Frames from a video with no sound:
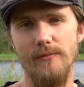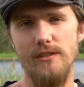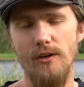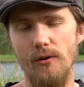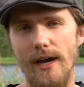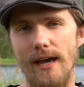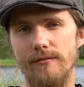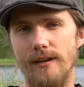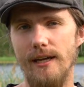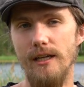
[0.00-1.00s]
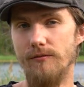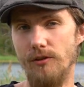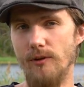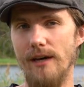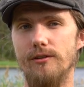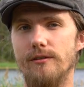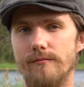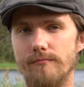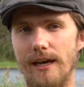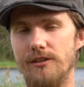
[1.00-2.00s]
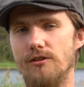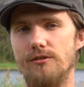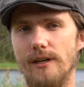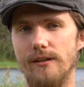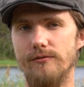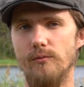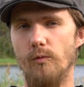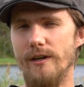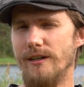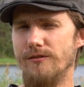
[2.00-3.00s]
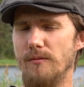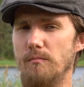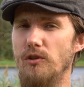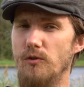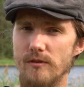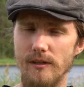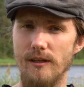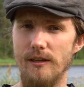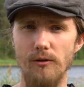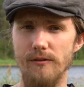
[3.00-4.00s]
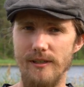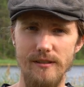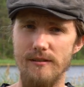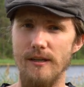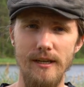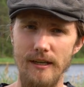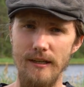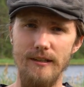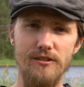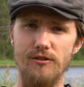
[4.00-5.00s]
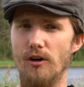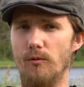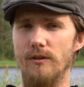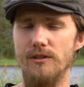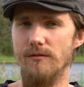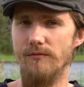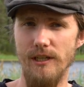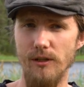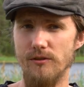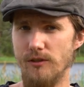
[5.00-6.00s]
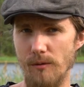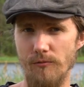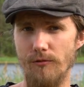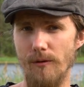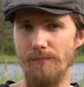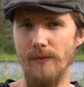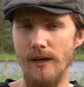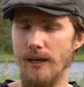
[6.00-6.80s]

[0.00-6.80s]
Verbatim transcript: So have any of you ever asked yourself, where does the music in all these Let's Talk Religion videos come from?